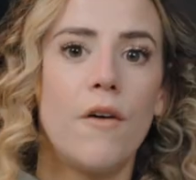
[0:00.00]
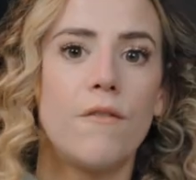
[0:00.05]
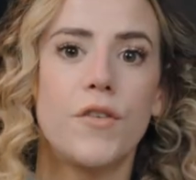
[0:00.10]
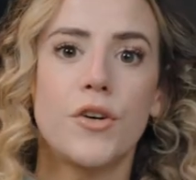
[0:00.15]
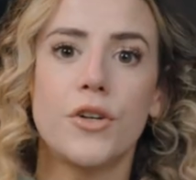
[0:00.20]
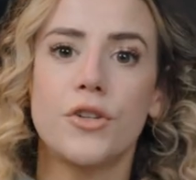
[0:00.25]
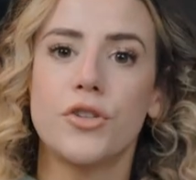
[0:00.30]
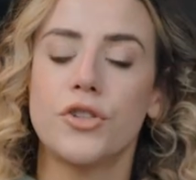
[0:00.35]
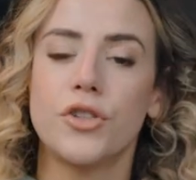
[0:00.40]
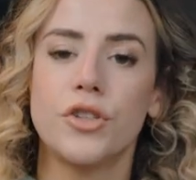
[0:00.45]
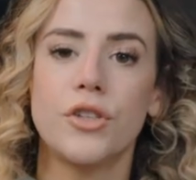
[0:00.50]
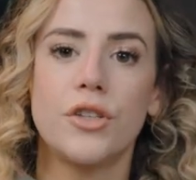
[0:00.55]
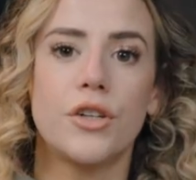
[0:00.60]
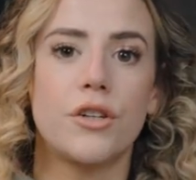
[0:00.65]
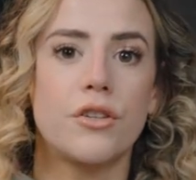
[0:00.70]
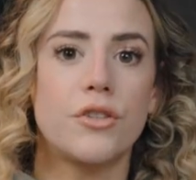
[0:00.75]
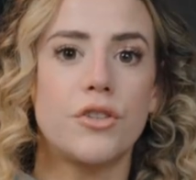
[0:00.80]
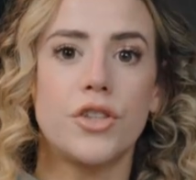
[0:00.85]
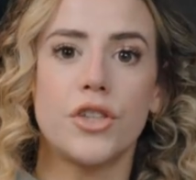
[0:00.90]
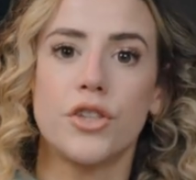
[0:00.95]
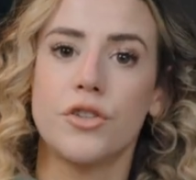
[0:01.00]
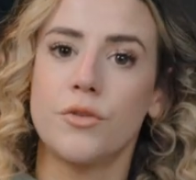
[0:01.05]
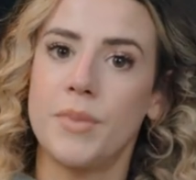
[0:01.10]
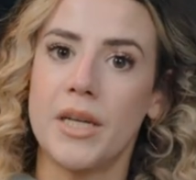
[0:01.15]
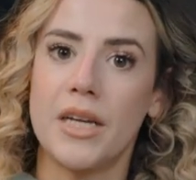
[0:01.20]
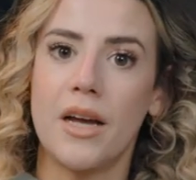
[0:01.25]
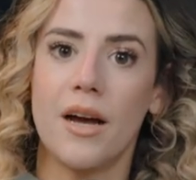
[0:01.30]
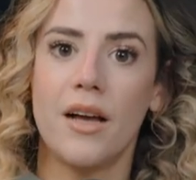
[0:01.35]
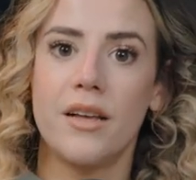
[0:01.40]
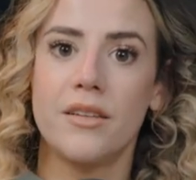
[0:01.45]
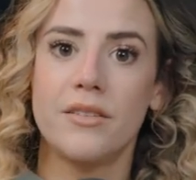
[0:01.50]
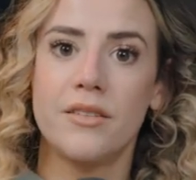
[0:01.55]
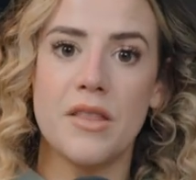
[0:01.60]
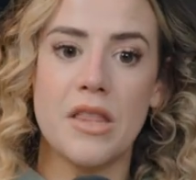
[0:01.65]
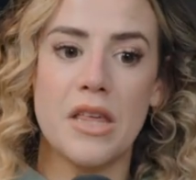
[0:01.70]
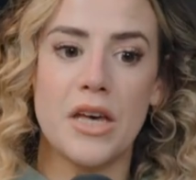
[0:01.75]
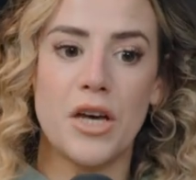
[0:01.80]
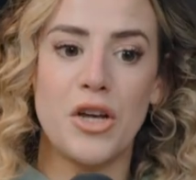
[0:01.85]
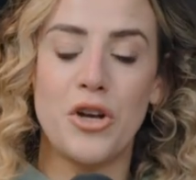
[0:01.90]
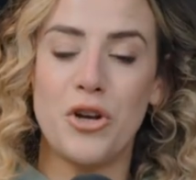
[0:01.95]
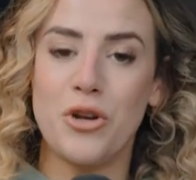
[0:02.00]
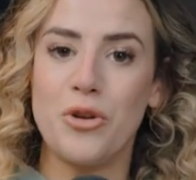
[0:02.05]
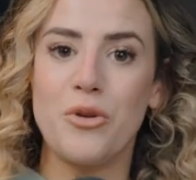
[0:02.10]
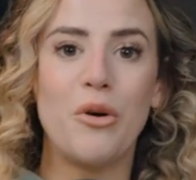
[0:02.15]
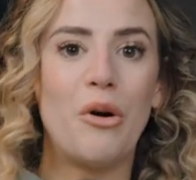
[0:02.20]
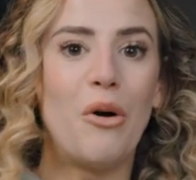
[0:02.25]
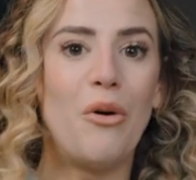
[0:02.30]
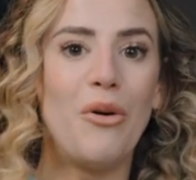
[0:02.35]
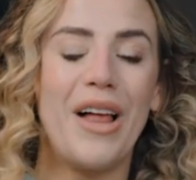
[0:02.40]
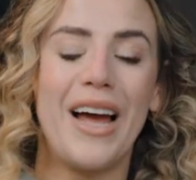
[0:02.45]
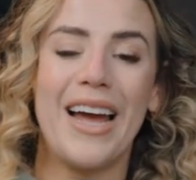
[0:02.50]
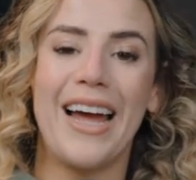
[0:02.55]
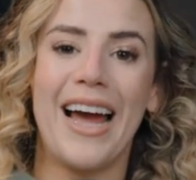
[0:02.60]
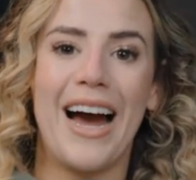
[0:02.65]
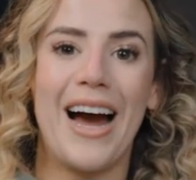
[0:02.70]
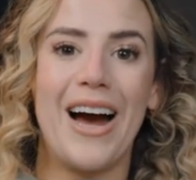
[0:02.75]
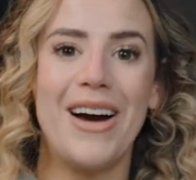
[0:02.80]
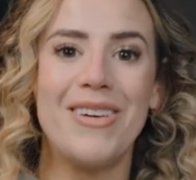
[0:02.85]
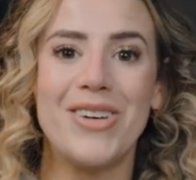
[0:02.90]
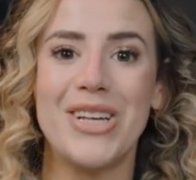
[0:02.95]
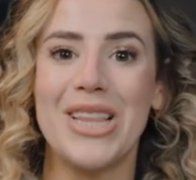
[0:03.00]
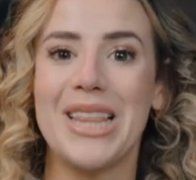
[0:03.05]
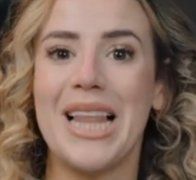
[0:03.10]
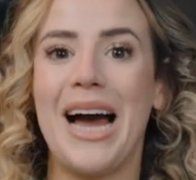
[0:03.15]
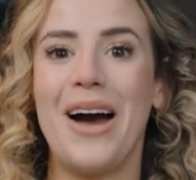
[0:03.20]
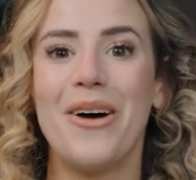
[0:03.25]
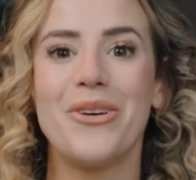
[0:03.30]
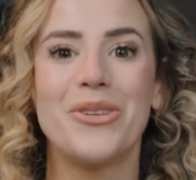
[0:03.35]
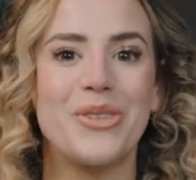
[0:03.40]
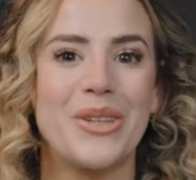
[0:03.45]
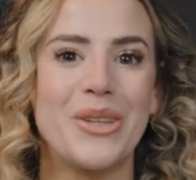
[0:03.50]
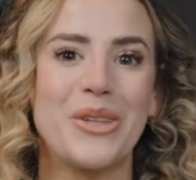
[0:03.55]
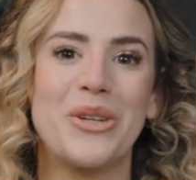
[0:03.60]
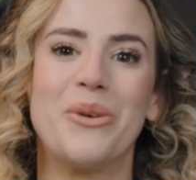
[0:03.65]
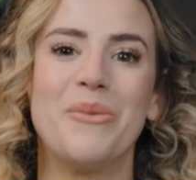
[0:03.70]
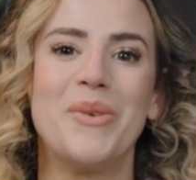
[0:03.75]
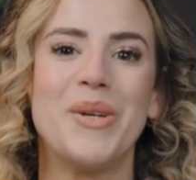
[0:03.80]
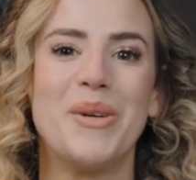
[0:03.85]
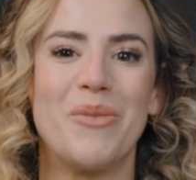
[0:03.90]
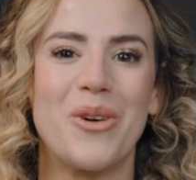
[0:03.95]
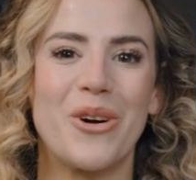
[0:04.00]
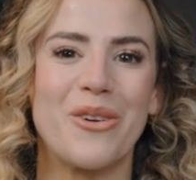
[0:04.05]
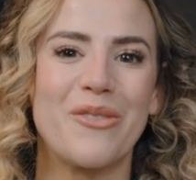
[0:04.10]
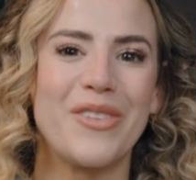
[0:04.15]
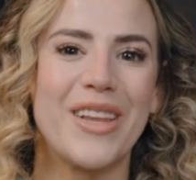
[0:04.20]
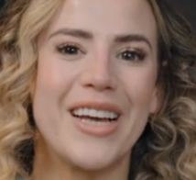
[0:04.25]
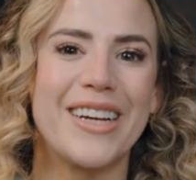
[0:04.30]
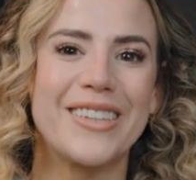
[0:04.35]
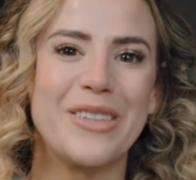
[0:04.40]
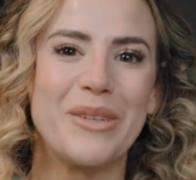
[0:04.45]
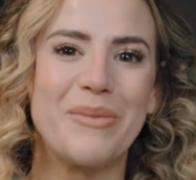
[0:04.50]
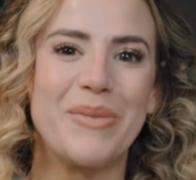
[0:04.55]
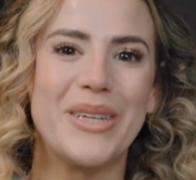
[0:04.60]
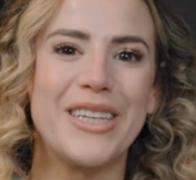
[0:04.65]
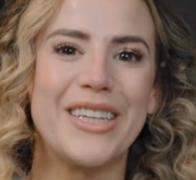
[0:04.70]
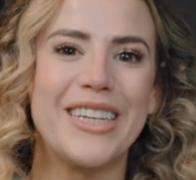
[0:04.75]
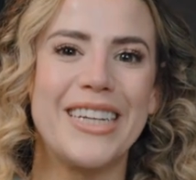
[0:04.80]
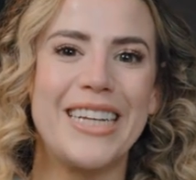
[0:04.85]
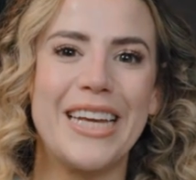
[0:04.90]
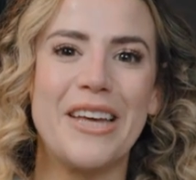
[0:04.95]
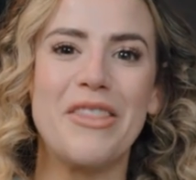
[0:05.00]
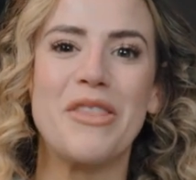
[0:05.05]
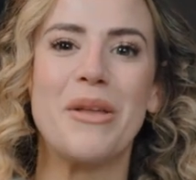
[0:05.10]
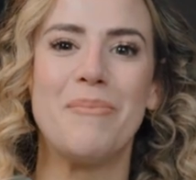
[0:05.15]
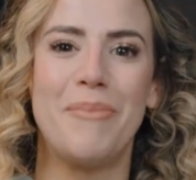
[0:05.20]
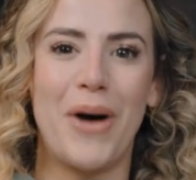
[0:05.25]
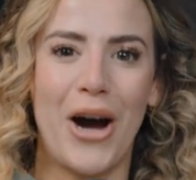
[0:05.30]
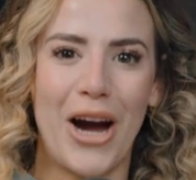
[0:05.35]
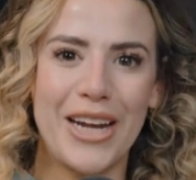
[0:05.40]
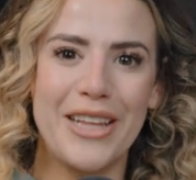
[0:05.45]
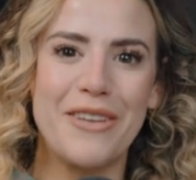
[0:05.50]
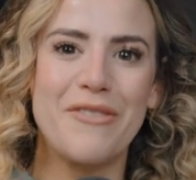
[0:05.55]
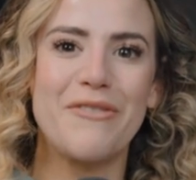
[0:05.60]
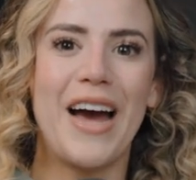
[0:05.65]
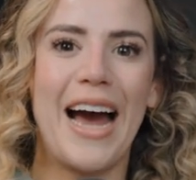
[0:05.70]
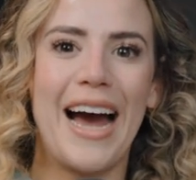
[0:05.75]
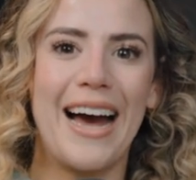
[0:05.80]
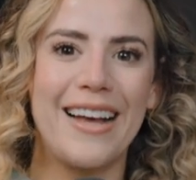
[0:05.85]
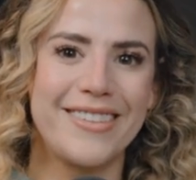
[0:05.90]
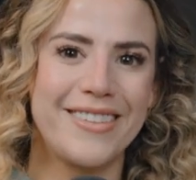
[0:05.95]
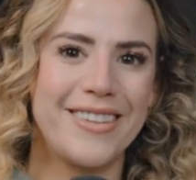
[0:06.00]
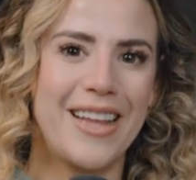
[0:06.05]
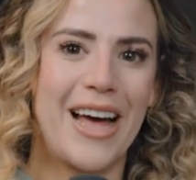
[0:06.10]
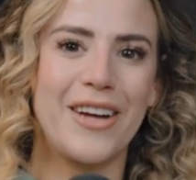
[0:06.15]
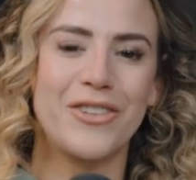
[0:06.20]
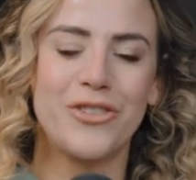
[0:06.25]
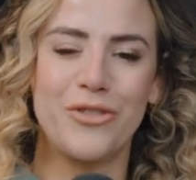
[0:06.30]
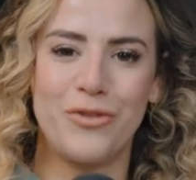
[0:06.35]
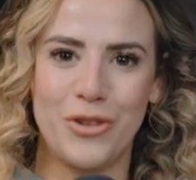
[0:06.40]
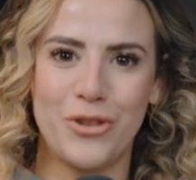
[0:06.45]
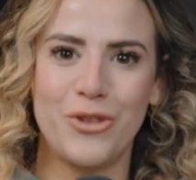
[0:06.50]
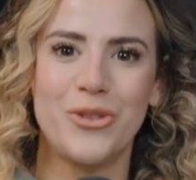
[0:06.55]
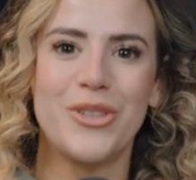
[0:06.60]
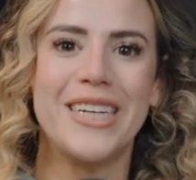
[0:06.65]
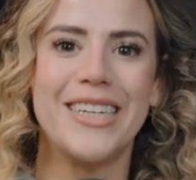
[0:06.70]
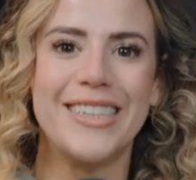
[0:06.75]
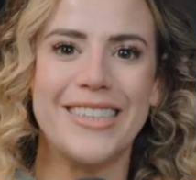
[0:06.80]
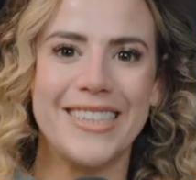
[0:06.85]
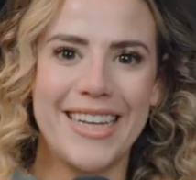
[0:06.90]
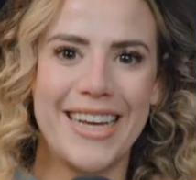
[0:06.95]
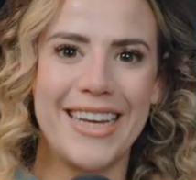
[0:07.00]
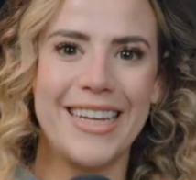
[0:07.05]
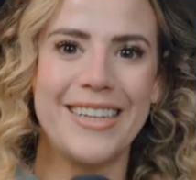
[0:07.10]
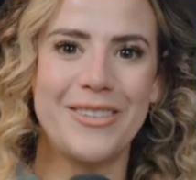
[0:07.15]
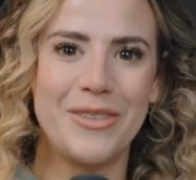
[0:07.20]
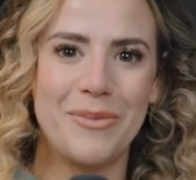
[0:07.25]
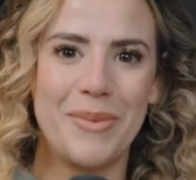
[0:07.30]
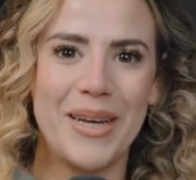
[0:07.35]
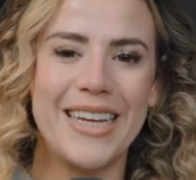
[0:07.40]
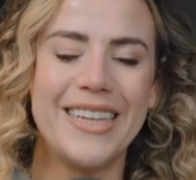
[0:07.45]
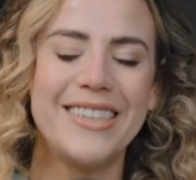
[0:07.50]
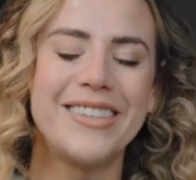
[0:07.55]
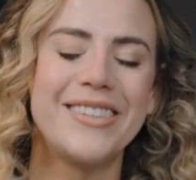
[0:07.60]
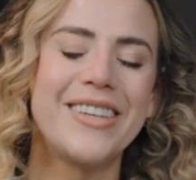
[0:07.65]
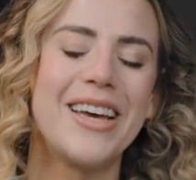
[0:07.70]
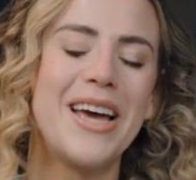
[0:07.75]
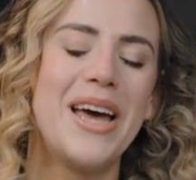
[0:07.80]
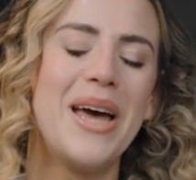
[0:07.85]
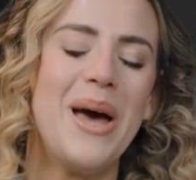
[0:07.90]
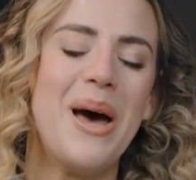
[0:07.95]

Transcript: For sure, just because the new goal I have allows a little bit more flexibility in the body fat slash food intake space.